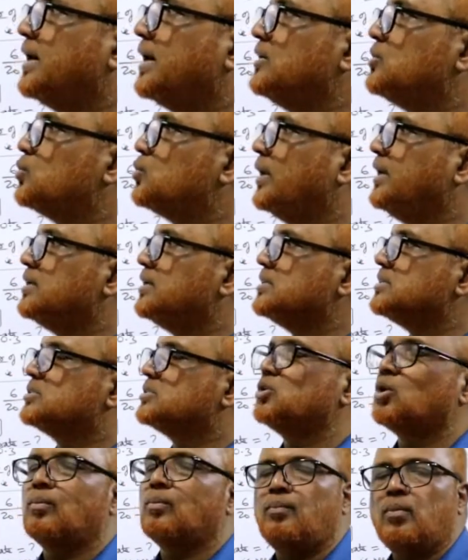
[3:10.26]
by 280
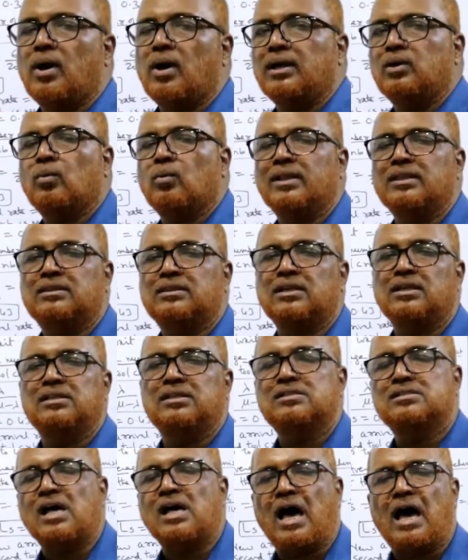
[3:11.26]
is 0.13.
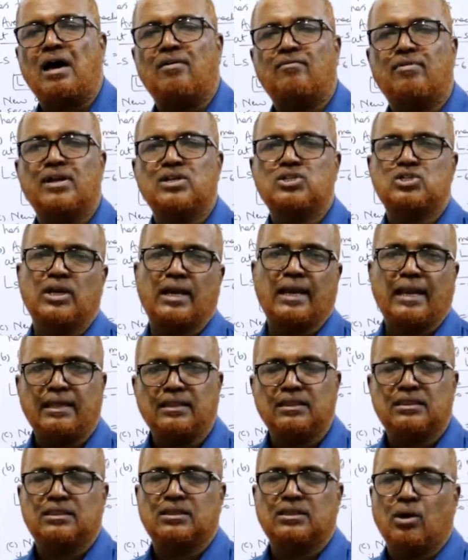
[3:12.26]
This is the average
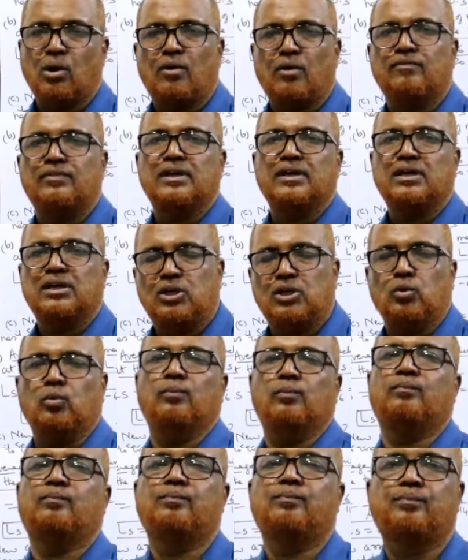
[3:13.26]
length of the
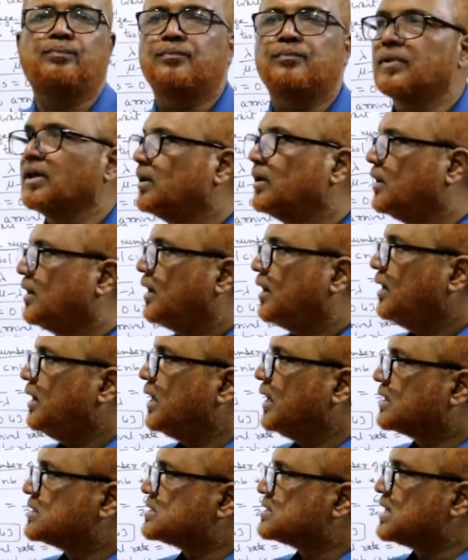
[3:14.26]
queue.
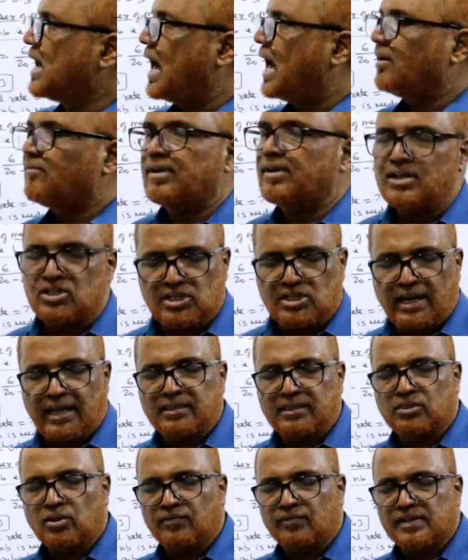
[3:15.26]
Next, average
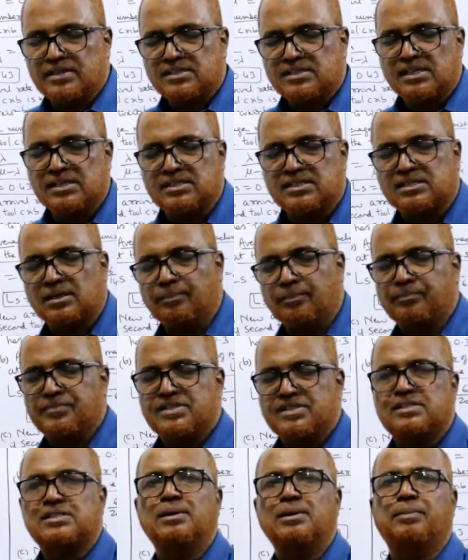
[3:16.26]
length of the system,
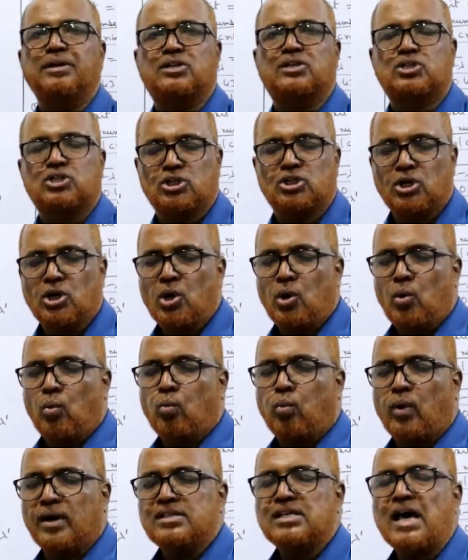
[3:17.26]
CBIT.
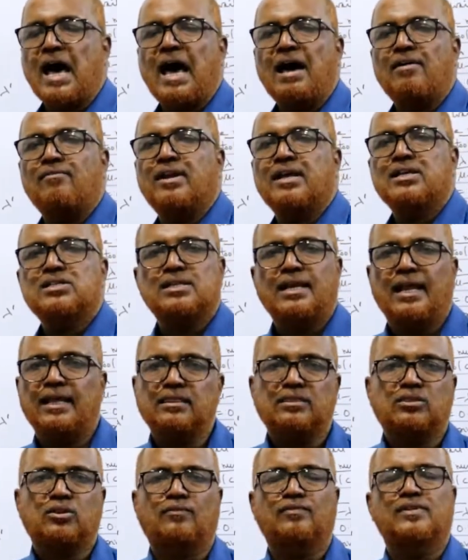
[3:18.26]
What is the average
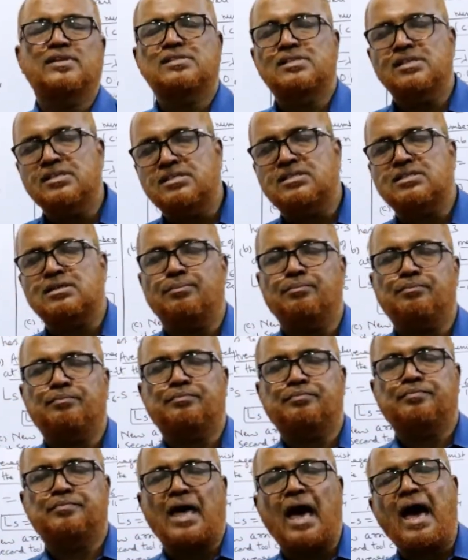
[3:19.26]
length of the system?
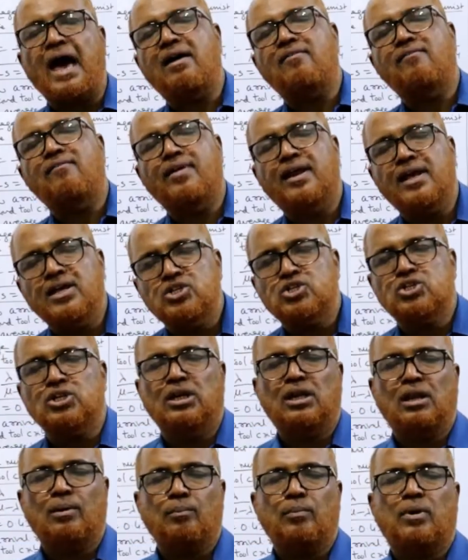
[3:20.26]
Average
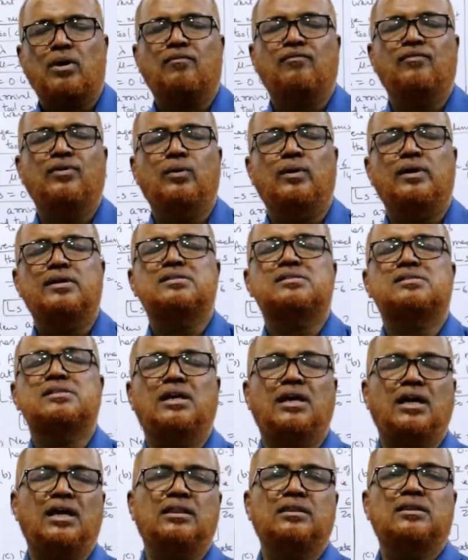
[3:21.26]
number of
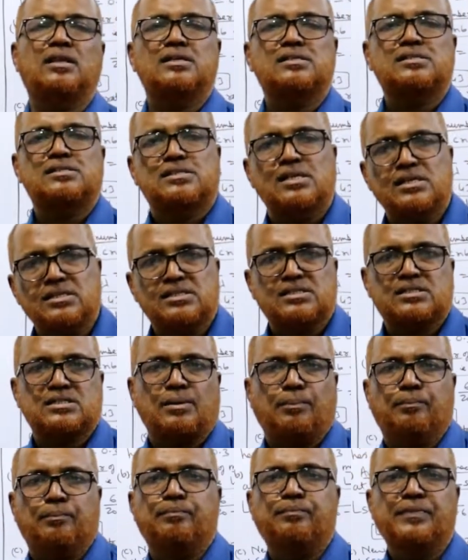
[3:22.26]
units in the
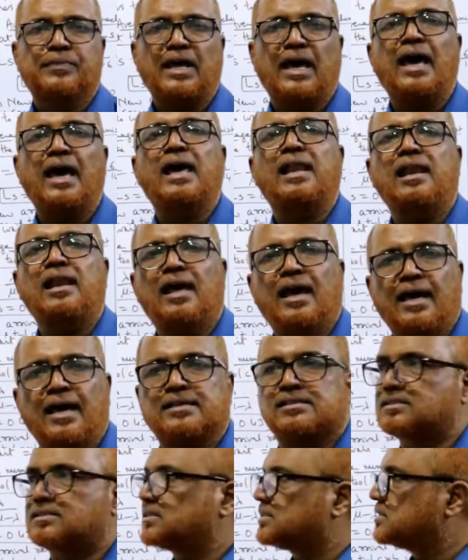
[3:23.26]
system,
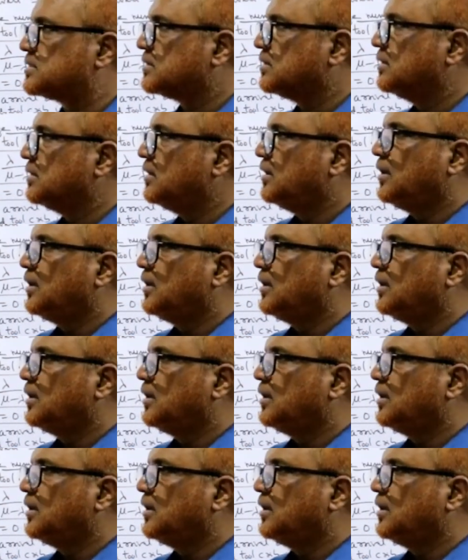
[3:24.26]
LS.